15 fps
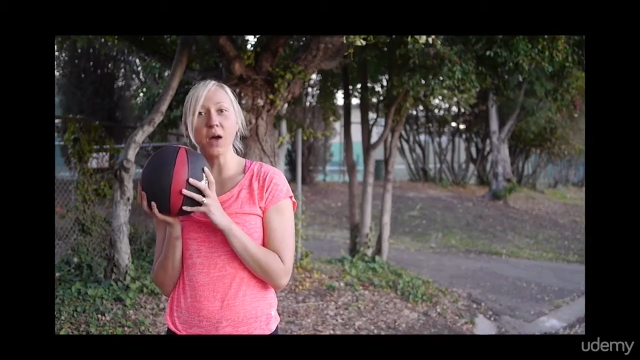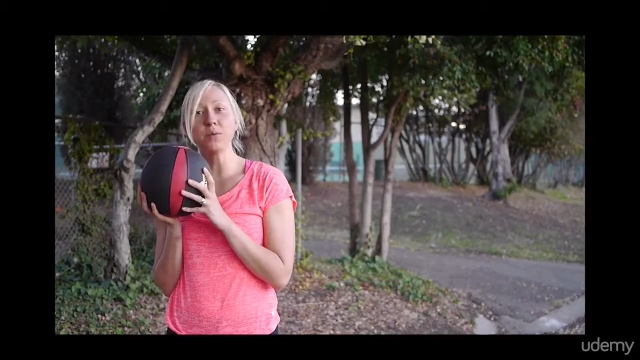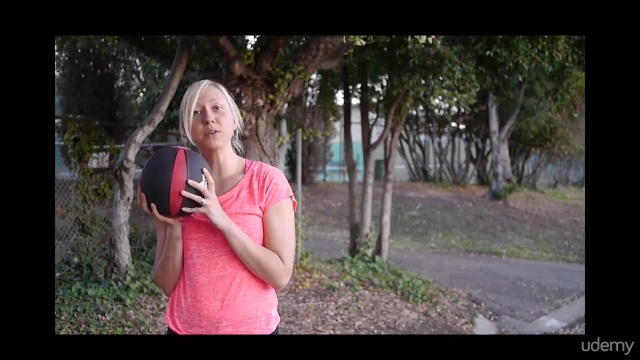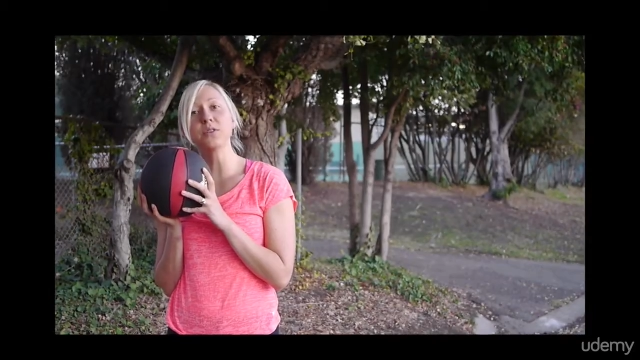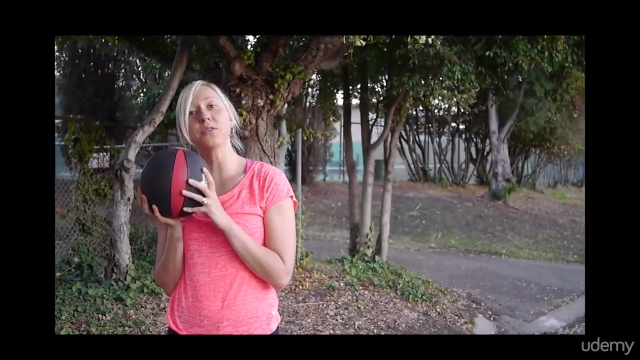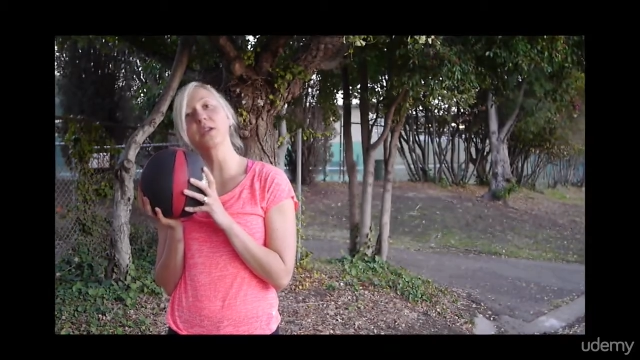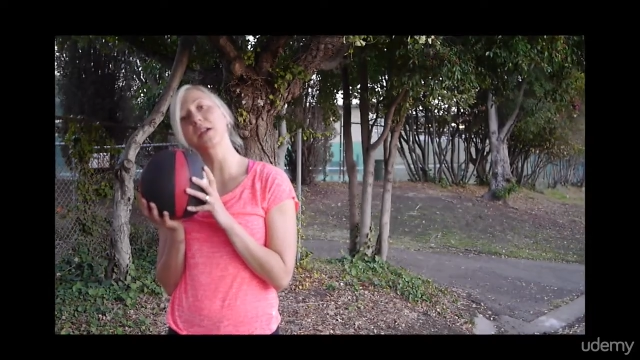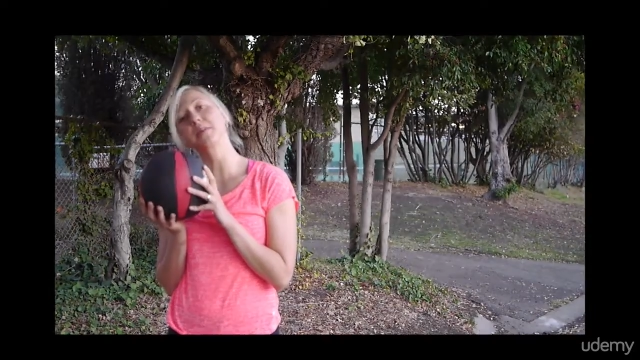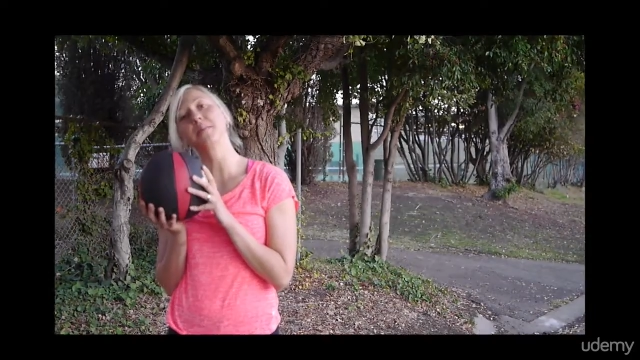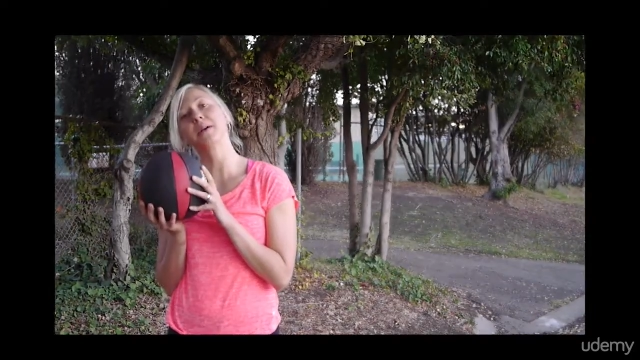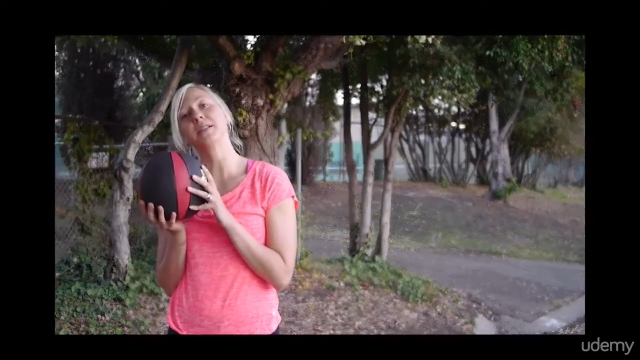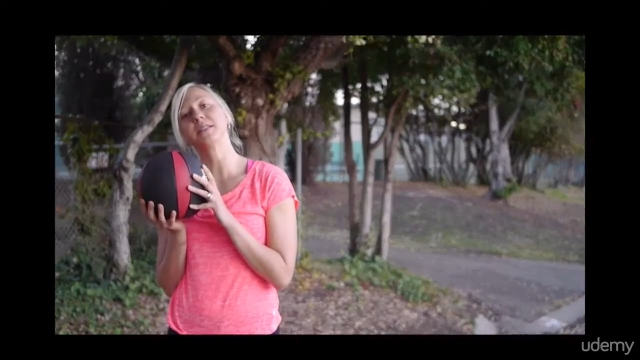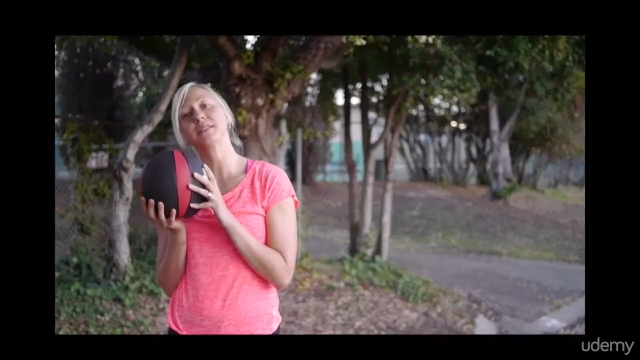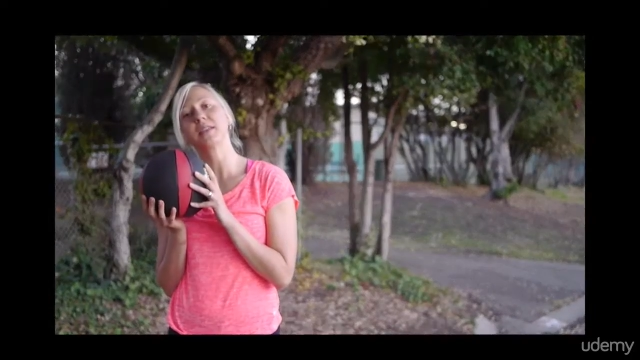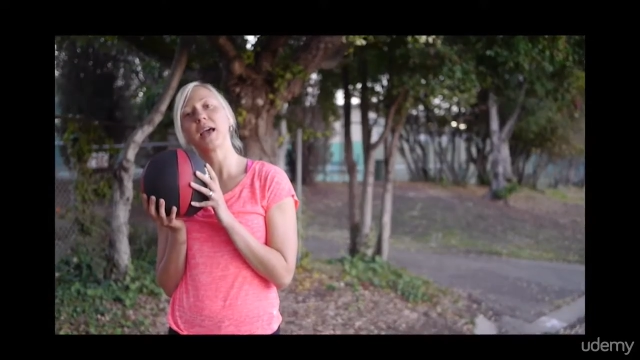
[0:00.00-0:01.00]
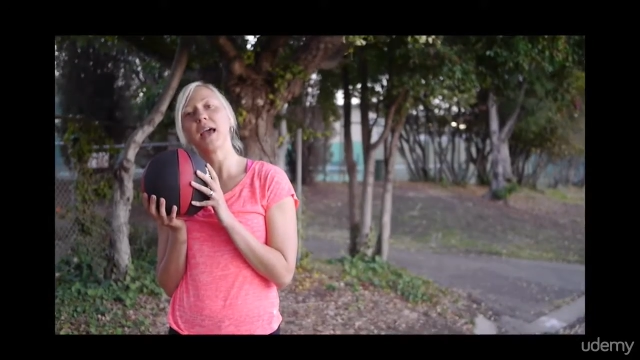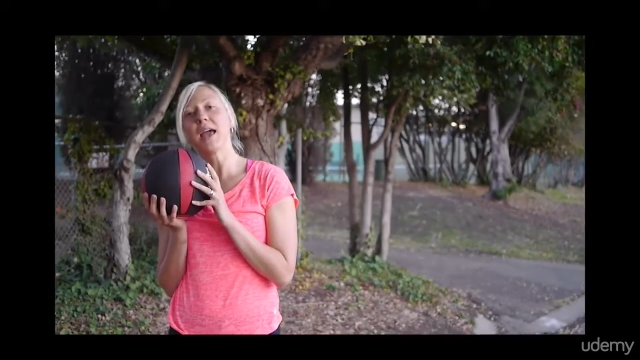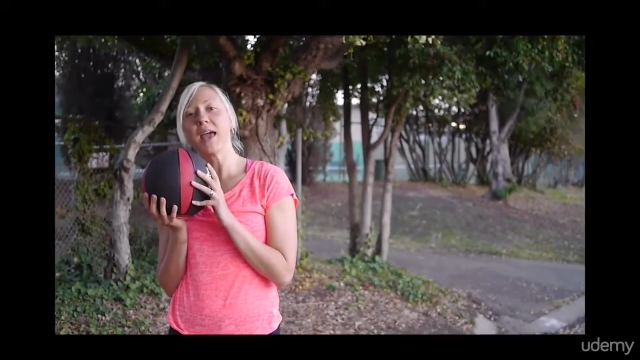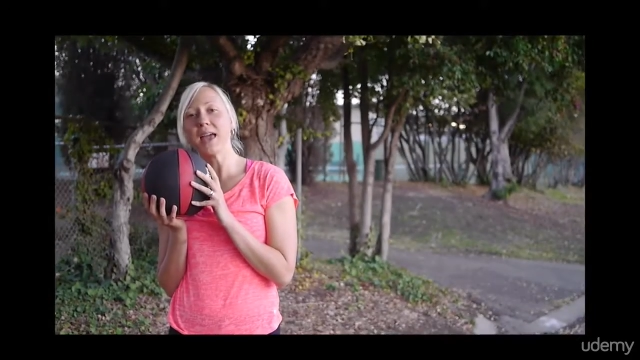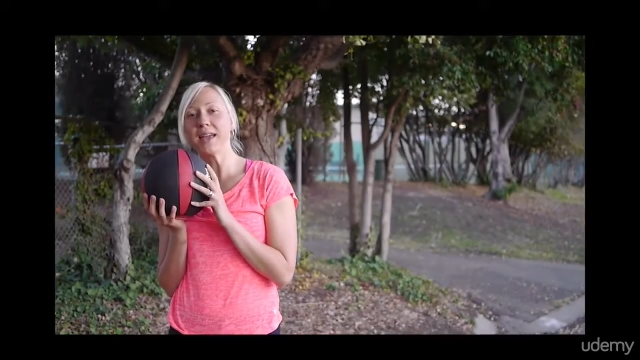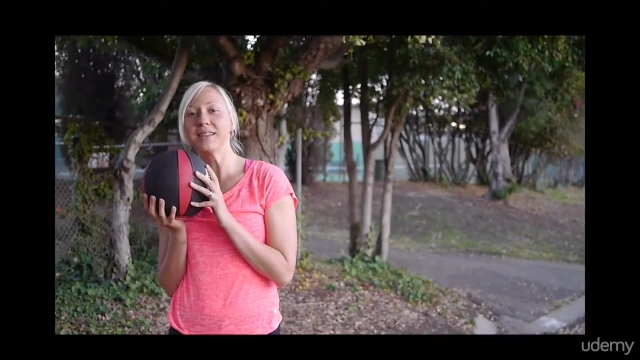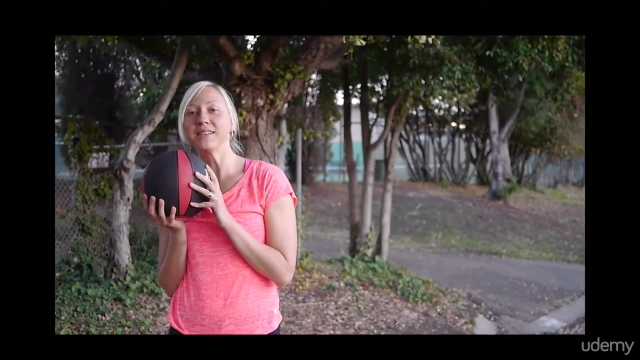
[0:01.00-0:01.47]
I would recommend
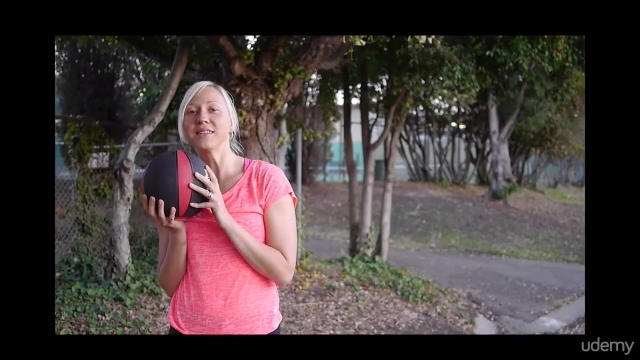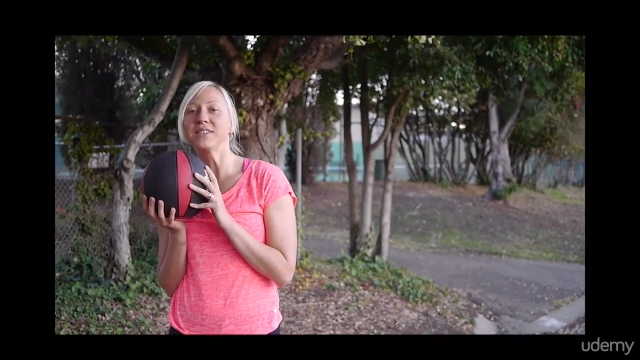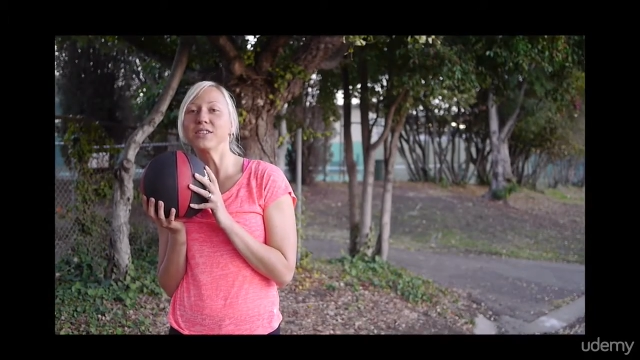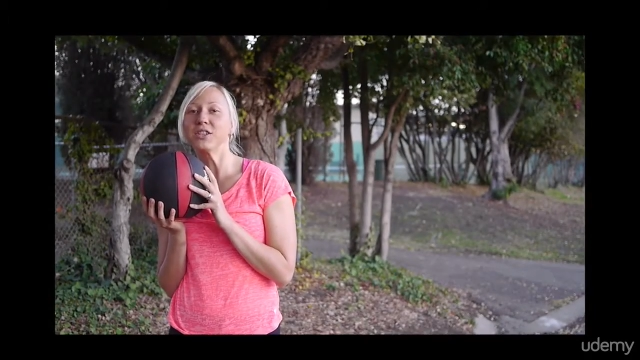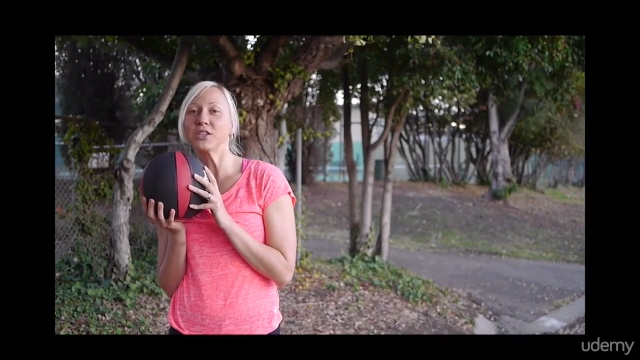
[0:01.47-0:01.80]
8